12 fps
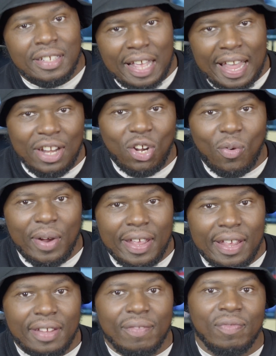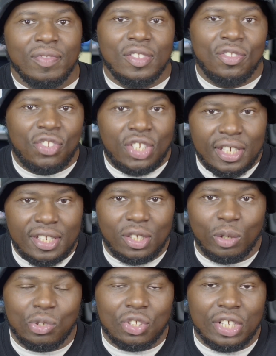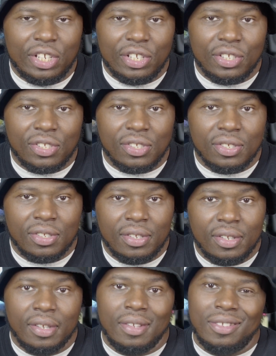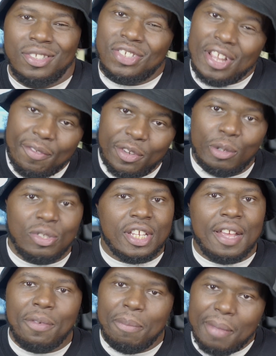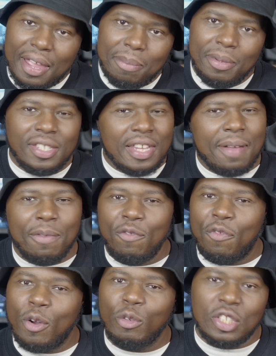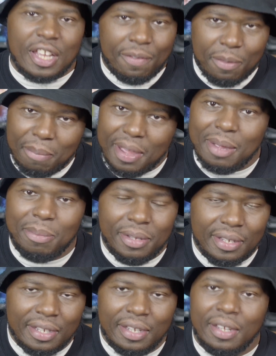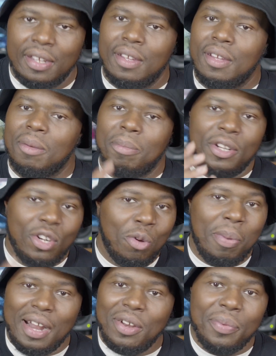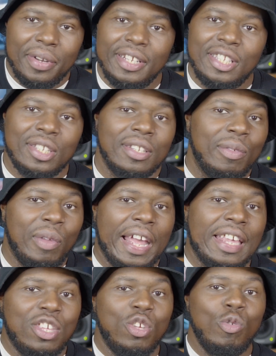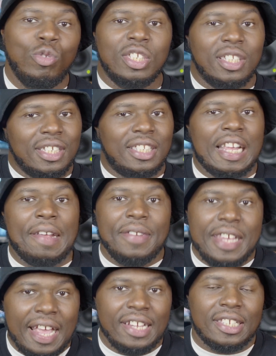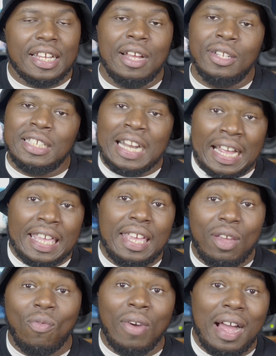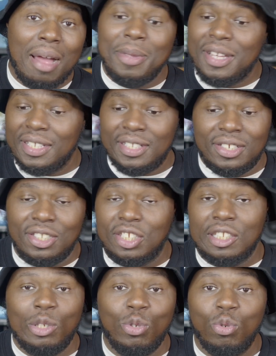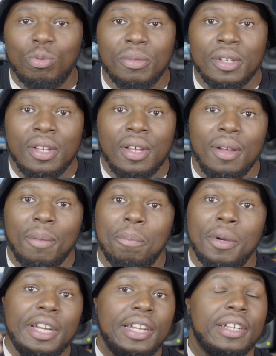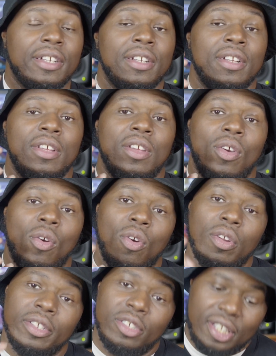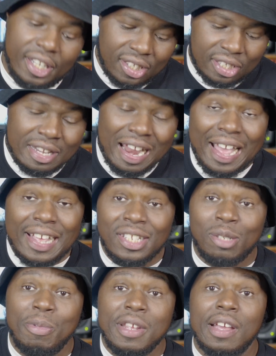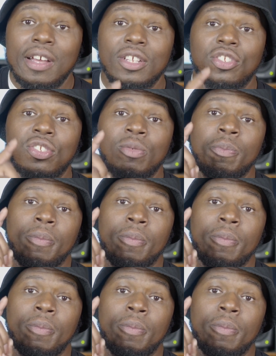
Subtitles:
808, 606, 707 maybe, 747 maybe. But nobody really uses the 78 sounds, and I get why, because it's just a loop. But this nice because